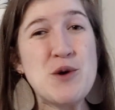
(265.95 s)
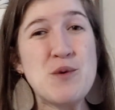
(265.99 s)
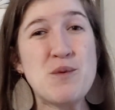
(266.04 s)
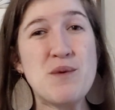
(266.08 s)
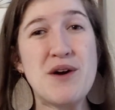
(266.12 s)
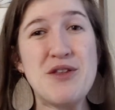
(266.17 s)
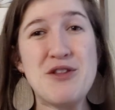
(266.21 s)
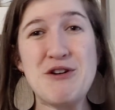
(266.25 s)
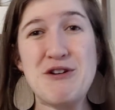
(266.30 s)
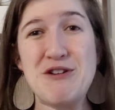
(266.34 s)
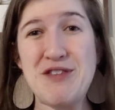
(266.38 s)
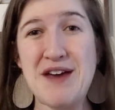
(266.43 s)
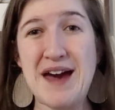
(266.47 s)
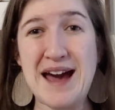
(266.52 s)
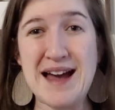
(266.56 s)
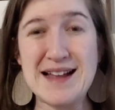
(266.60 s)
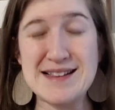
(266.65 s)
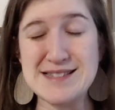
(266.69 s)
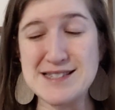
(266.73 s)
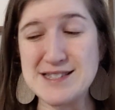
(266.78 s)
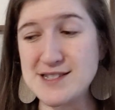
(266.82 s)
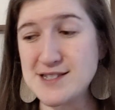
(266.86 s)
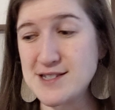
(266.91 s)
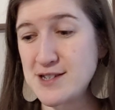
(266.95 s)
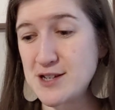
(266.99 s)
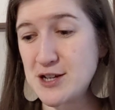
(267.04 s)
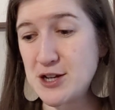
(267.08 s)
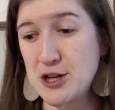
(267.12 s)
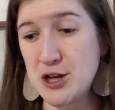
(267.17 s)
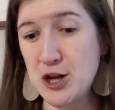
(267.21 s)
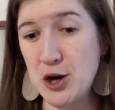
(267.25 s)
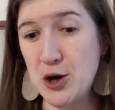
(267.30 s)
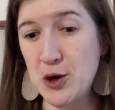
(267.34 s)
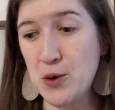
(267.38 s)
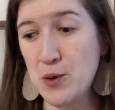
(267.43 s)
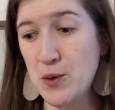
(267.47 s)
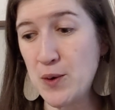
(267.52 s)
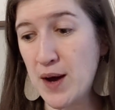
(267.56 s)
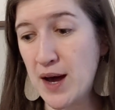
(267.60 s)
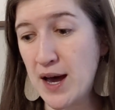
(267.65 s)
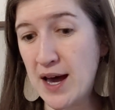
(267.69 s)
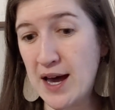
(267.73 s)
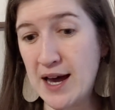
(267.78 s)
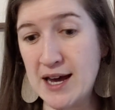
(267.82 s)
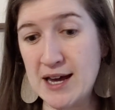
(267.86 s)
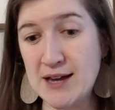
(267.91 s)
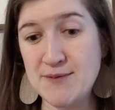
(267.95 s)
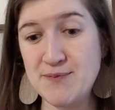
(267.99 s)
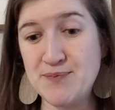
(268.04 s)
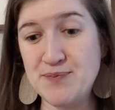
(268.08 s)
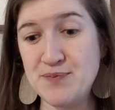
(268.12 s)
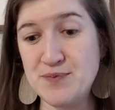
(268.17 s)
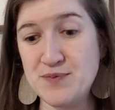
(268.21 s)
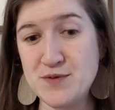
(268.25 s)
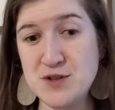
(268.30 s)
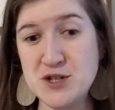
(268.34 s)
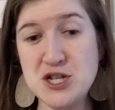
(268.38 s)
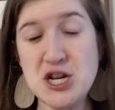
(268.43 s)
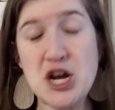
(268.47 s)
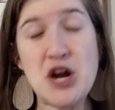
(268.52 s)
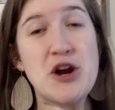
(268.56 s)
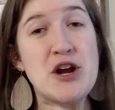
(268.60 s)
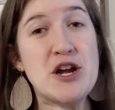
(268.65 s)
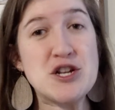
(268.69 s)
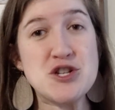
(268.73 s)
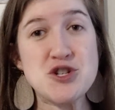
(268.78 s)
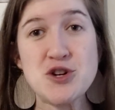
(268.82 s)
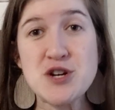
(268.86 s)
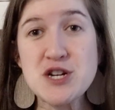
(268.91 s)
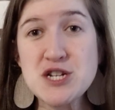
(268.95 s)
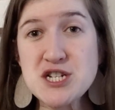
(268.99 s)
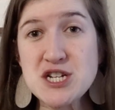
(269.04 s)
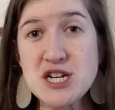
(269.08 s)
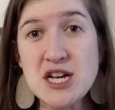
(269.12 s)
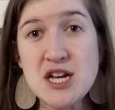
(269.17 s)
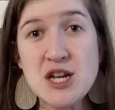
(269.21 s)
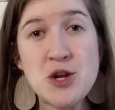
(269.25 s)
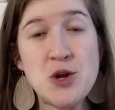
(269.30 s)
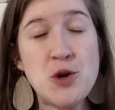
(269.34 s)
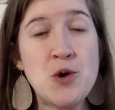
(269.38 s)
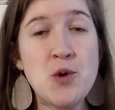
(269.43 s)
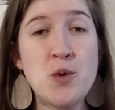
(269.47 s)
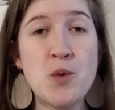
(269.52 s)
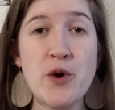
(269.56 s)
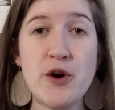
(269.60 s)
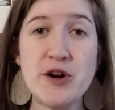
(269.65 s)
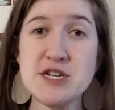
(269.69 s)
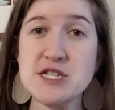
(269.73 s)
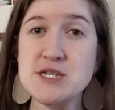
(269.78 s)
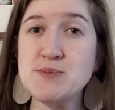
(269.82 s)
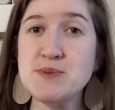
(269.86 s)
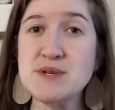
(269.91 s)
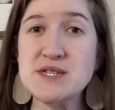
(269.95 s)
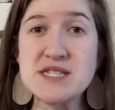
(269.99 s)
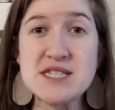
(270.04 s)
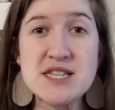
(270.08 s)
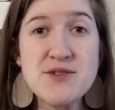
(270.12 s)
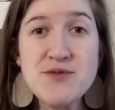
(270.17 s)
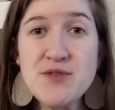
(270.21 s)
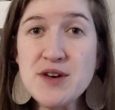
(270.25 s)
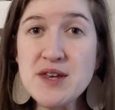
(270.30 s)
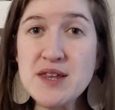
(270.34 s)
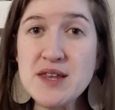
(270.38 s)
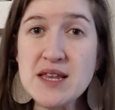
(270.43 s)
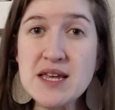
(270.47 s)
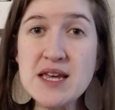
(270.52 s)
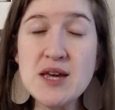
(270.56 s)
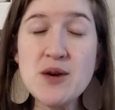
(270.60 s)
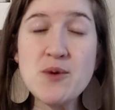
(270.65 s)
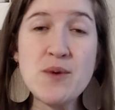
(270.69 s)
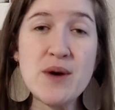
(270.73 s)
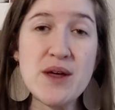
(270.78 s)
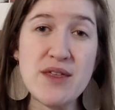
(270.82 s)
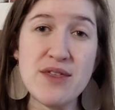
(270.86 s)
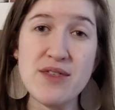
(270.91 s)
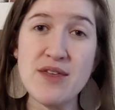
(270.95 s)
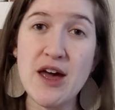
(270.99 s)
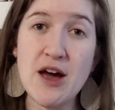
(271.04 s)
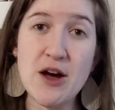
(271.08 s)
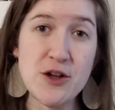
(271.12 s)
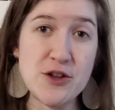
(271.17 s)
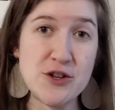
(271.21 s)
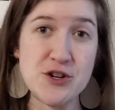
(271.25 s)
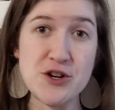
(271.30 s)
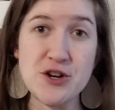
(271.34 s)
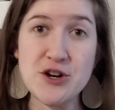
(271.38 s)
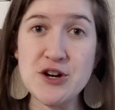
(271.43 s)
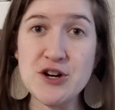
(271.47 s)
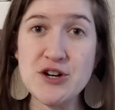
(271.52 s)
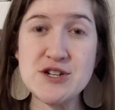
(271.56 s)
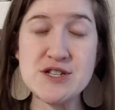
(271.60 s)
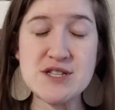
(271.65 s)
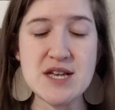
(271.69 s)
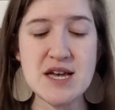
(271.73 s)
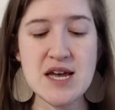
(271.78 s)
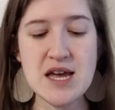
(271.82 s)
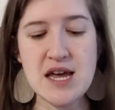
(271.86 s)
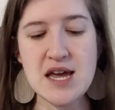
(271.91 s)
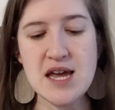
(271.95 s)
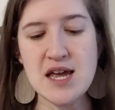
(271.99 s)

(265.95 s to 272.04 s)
whether that's, a geriatrician who works specifically with elders,